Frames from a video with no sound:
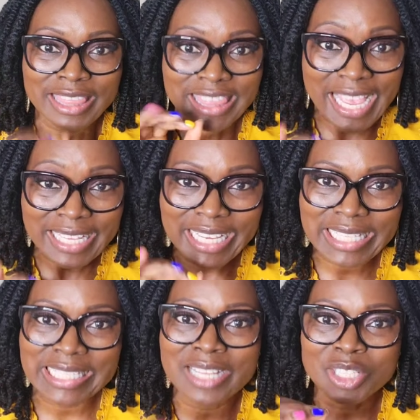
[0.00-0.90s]
That
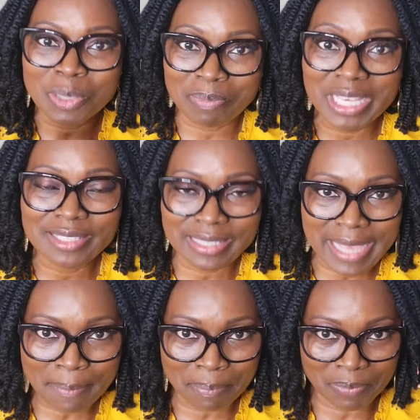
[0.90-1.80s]
is such a big
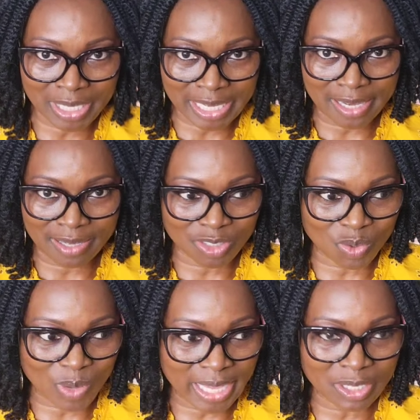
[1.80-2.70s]
step because
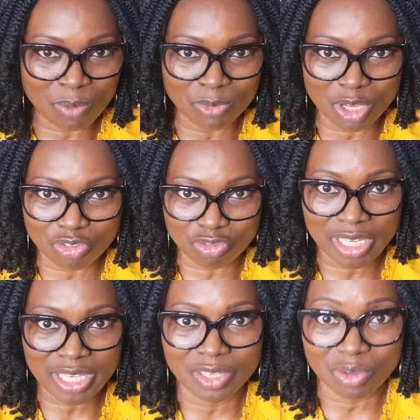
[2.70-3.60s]
you end up not
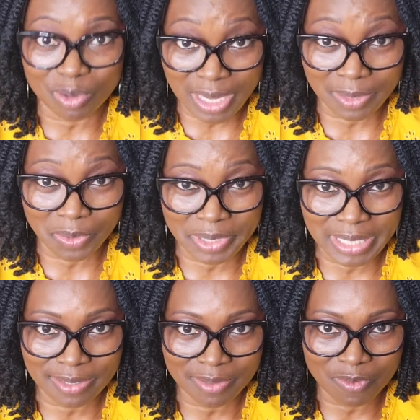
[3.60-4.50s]
drinking your
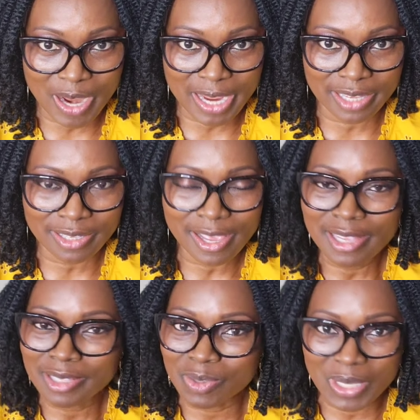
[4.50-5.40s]
calories, right?
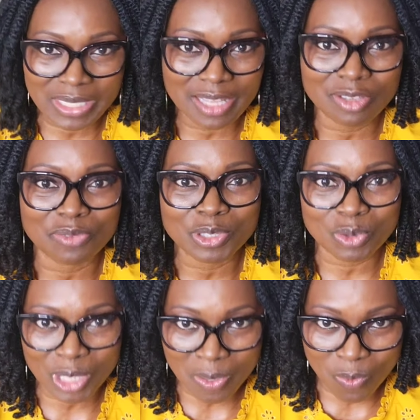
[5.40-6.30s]
So instead of
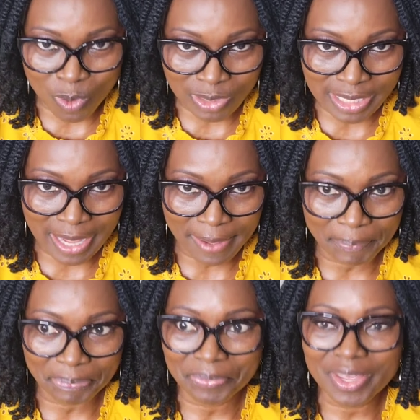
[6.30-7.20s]
soda, water.
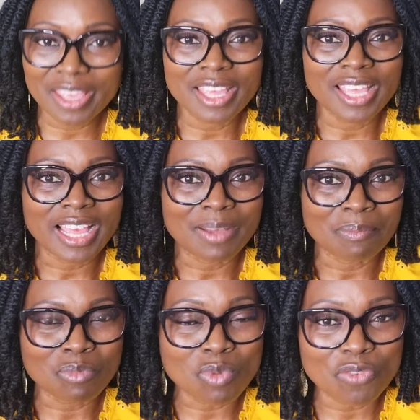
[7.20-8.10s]

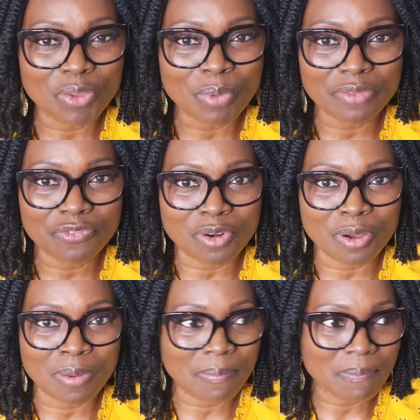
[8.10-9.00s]
Move away
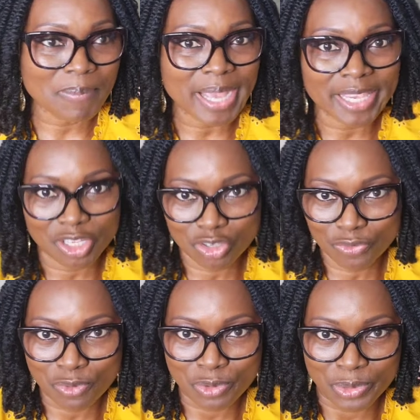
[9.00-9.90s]
from packaged
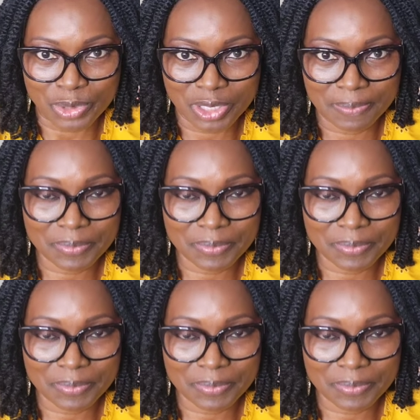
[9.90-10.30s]
food.